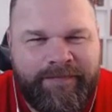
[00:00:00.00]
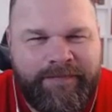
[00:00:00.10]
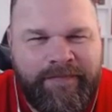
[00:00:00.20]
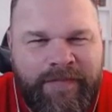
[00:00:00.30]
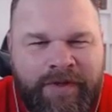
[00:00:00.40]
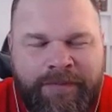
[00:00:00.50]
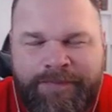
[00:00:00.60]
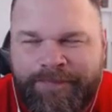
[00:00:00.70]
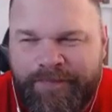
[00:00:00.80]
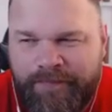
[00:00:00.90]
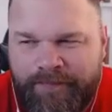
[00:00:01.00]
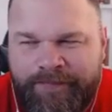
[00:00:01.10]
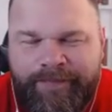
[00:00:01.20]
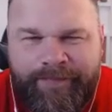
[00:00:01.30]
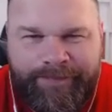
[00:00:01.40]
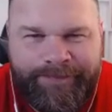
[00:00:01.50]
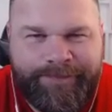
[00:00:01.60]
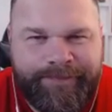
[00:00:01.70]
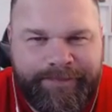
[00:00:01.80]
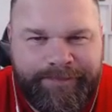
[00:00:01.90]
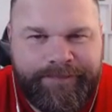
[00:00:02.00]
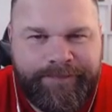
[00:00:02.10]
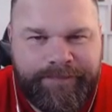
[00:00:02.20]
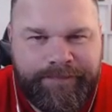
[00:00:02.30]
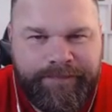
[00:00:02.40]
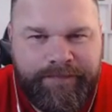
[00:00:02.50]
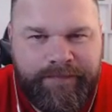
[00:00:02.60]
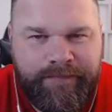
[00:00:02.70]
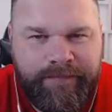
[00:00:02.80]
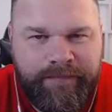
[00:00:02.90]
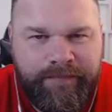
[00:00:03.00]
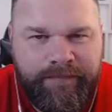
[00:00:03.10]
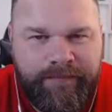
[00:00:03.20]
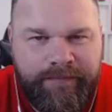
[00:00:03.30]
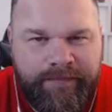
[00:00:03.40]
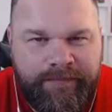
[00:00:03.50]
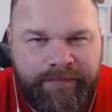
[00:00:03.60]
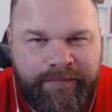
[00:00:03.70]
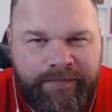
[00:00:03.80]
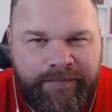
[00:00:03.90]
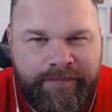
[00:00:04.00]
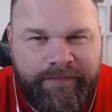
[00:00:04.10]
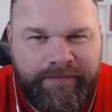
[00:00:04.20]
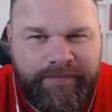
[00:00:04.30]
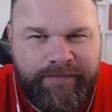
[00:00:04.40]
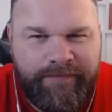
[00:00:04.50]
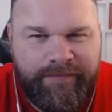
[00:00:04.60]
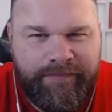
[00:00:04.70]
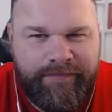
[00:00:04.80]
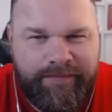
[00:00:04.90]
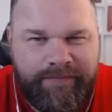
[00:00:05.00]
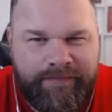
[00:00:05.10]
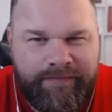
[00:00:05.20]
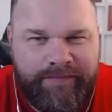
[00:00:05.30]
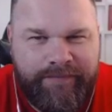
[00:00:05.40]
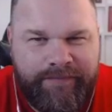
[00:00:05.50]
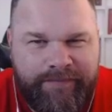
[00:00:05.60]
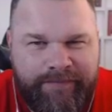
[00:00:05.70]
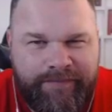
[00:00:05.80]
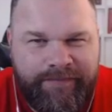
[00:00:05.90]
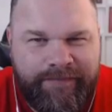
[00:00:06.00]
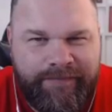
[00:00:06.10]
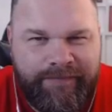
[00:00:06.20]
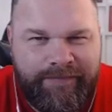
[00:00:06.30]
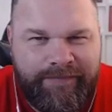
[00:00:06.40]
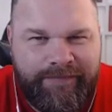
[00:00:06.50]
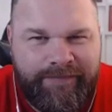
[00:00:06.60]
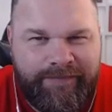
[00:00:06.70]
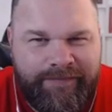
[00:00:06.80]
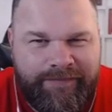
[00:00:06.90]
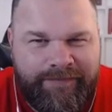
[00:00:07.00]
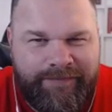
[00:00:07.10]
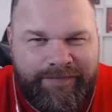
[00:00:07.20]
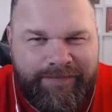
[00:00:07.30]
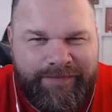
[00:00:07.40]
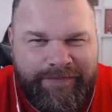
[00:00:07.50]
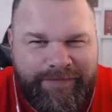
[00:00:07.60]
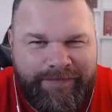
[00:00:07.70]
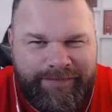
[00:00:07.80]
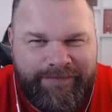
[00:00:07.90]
No words are spoken by the person on screen.